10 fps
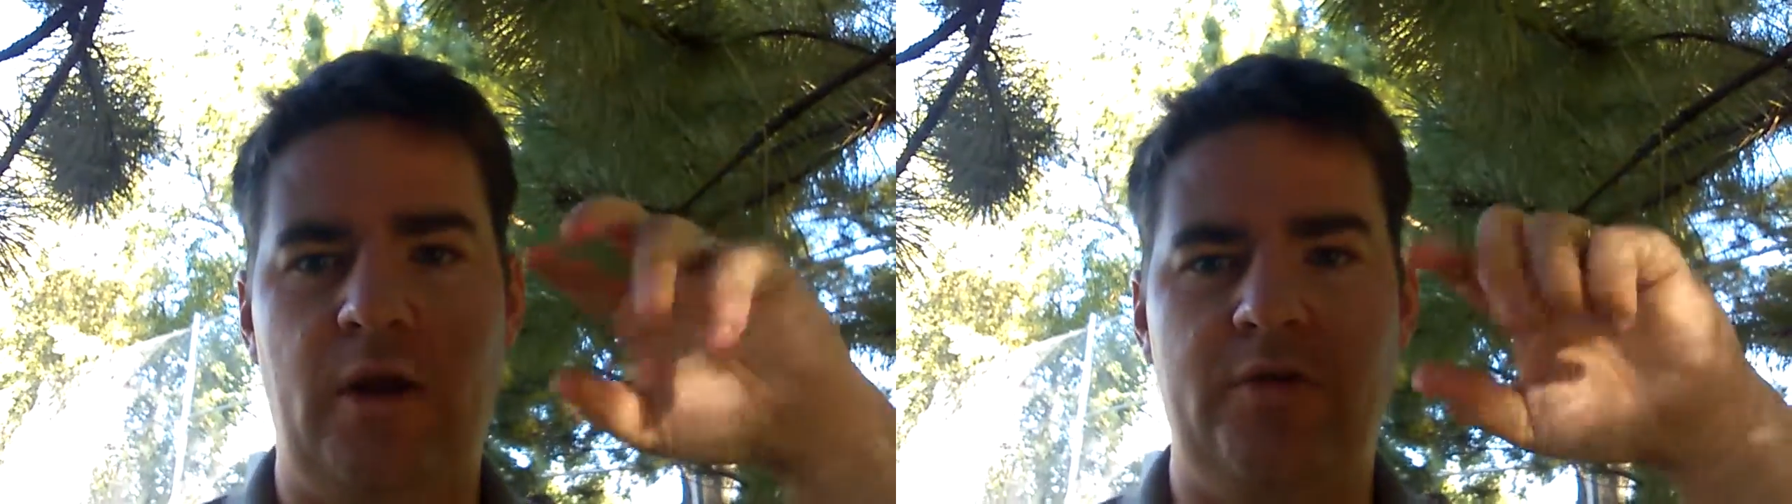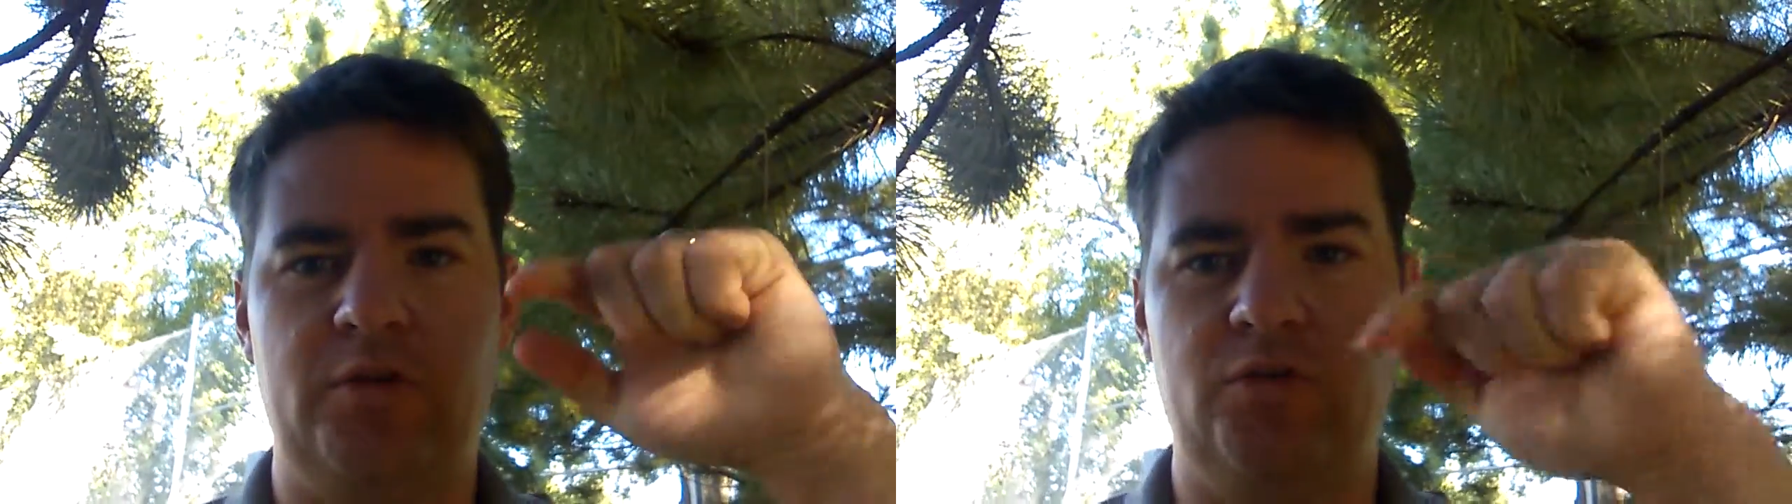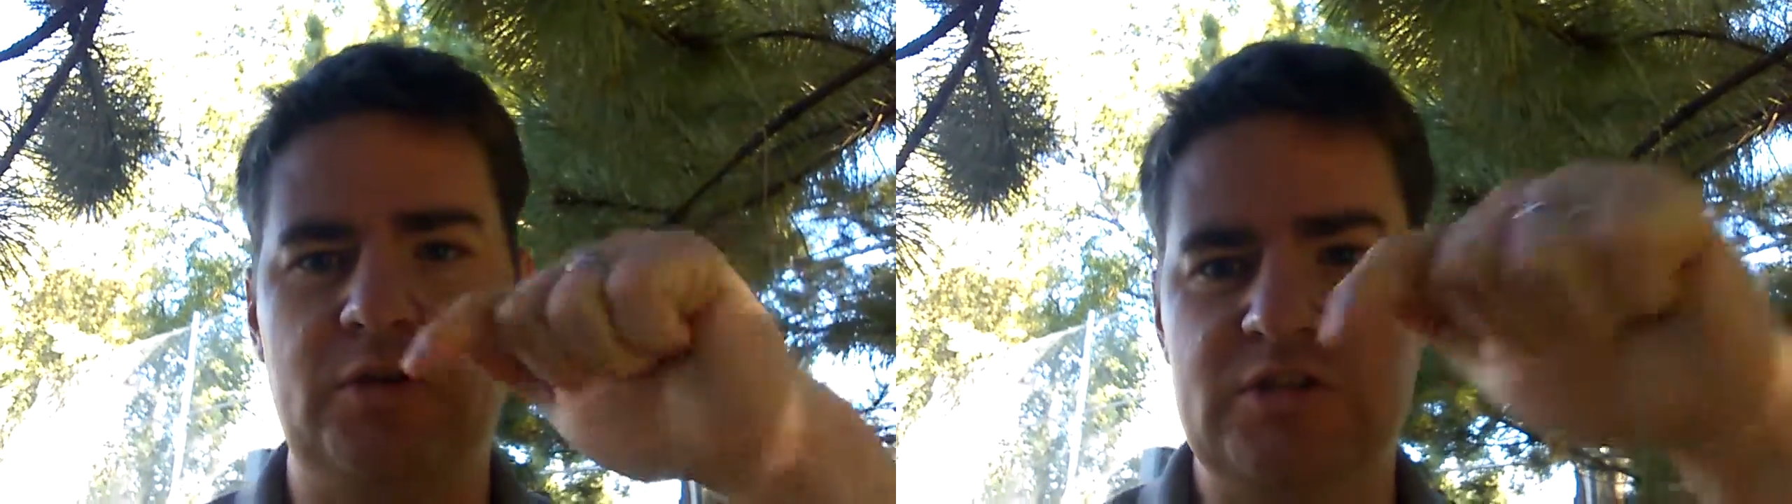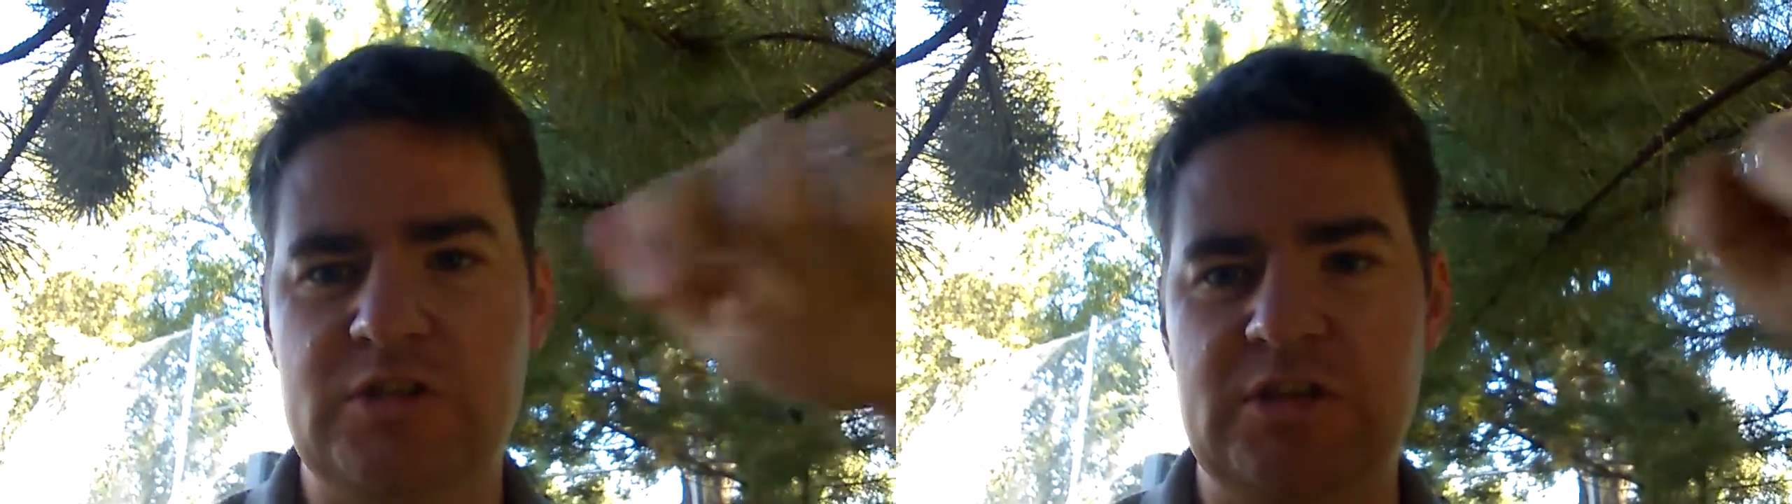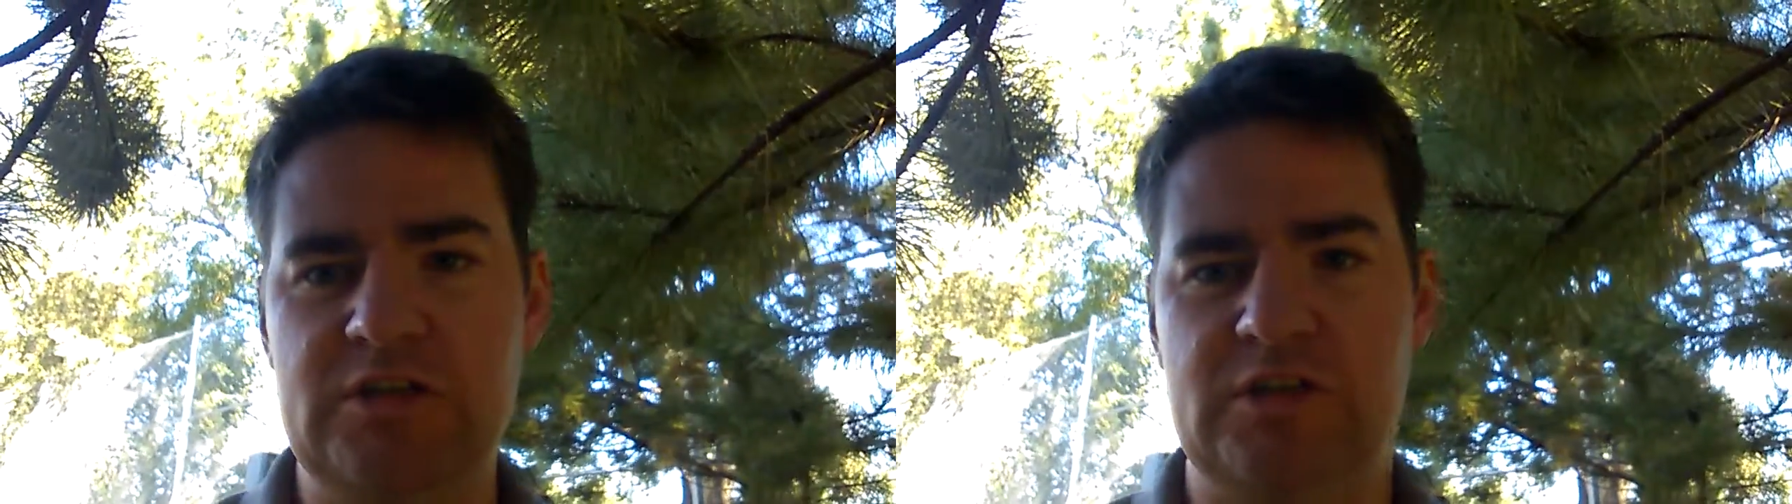I've increased the
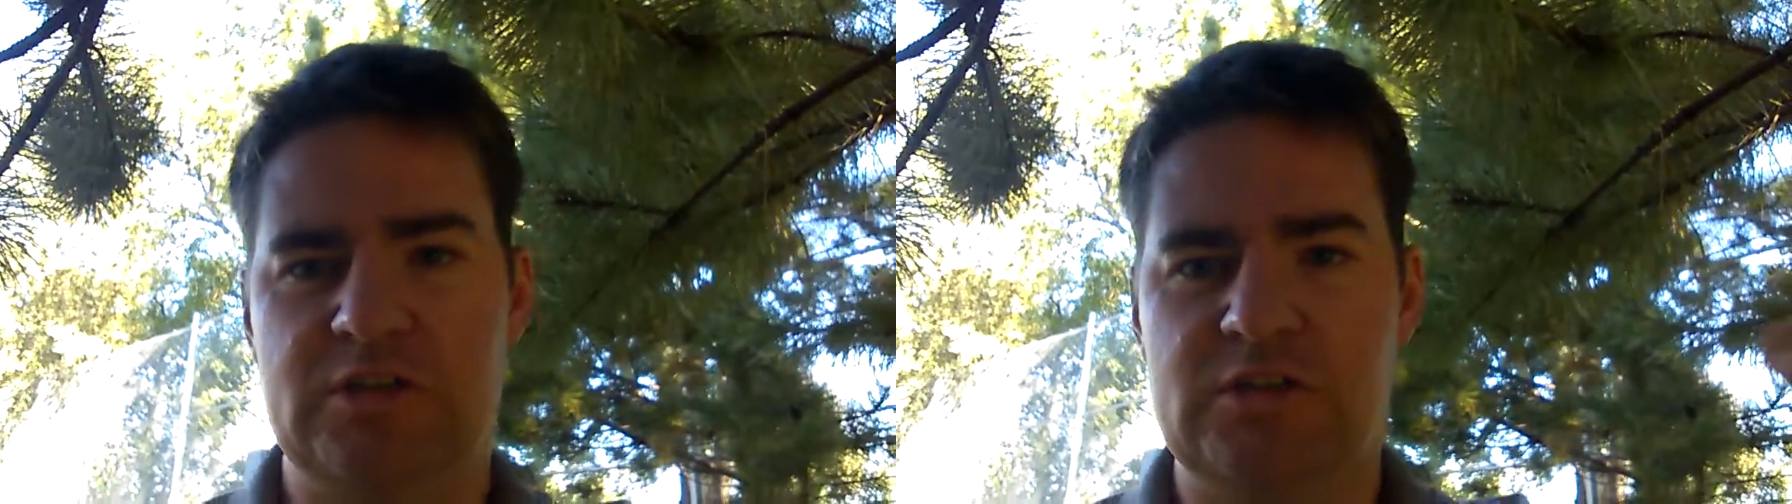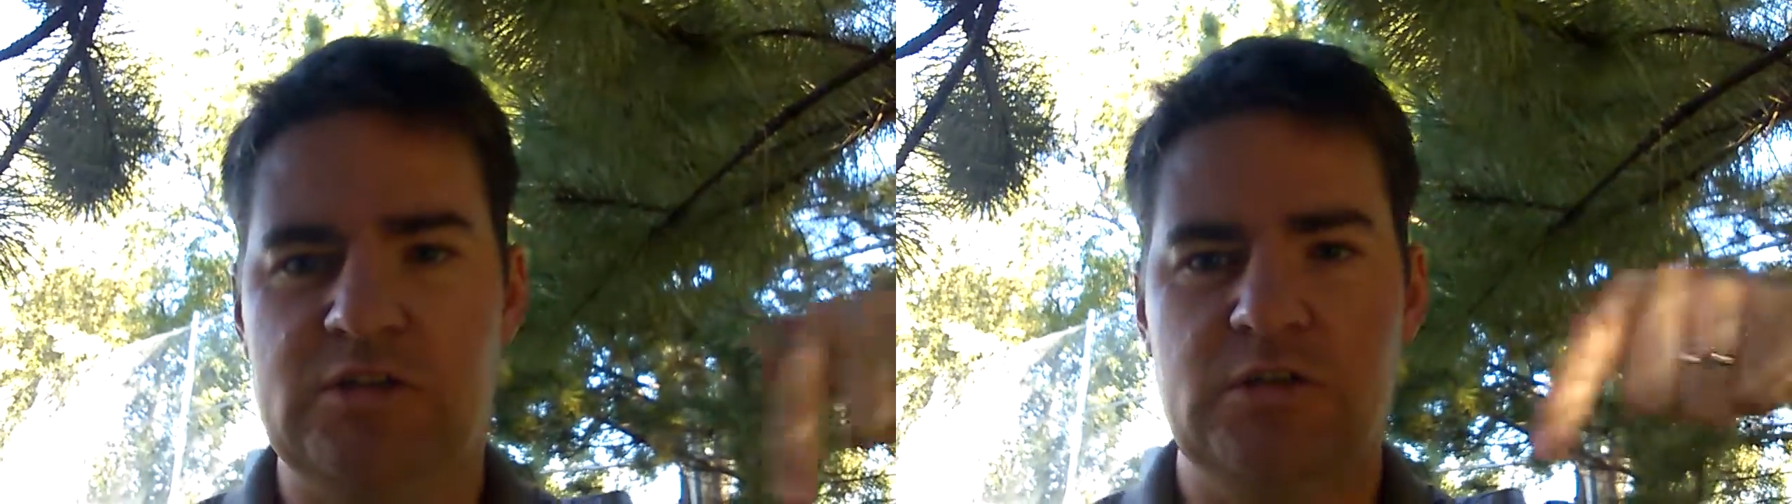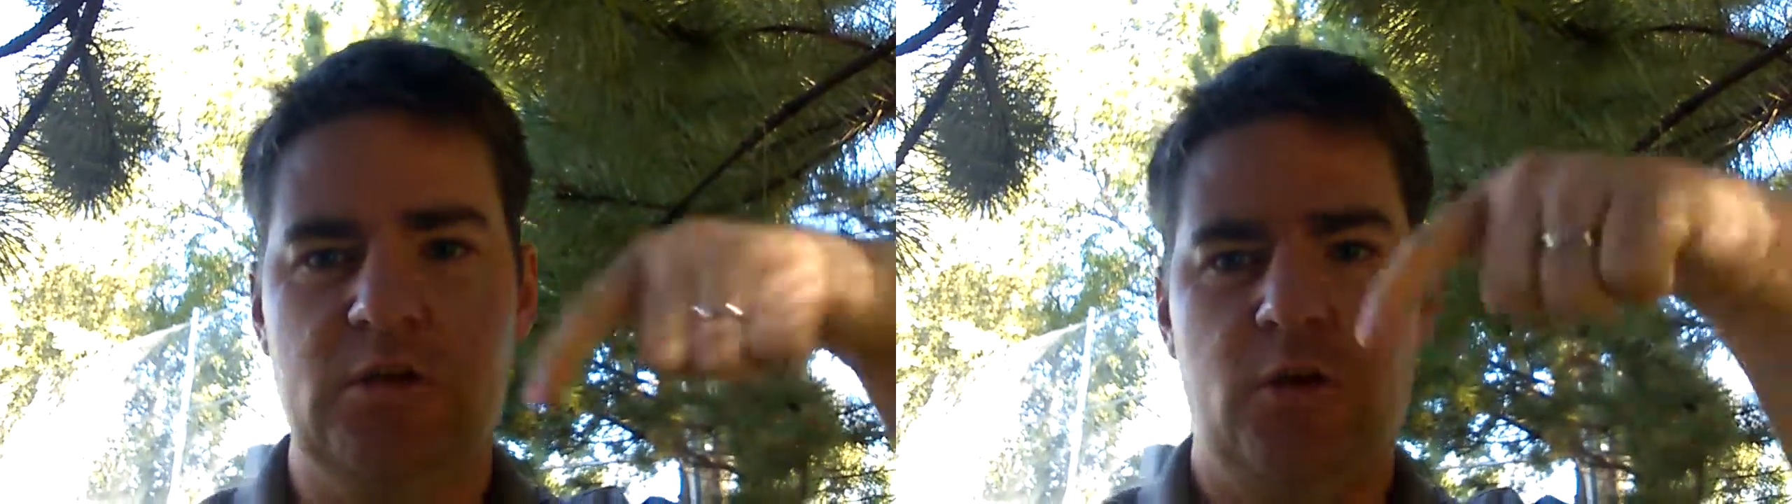distance